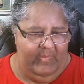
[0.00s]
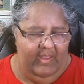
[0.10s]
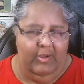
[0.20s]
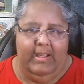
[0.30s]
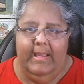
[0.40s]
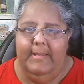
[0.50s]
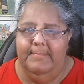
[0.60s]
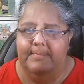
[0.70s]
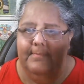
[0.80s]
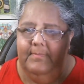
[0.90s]
Okay.
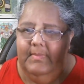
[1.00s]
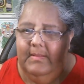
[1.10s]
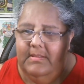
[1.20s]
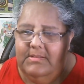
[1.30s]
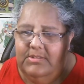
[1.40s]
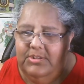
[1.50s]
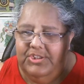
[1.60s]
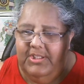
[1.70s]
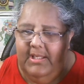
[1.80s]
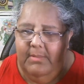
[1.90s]
So
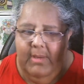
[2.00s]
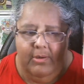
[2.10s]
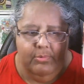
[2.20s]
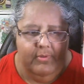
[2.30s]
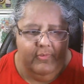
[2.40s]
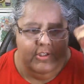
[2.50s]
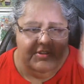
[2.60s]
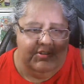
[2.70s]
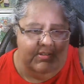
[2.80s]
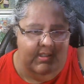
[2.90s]
she came out
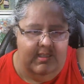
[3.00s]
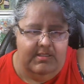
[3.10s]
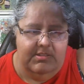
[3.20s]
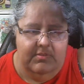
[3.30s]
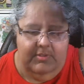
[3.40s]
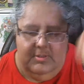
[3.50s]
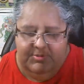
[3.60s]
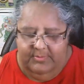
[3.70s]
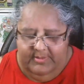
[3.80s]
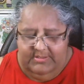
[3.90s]
reverse, the Ace of Cups reverse.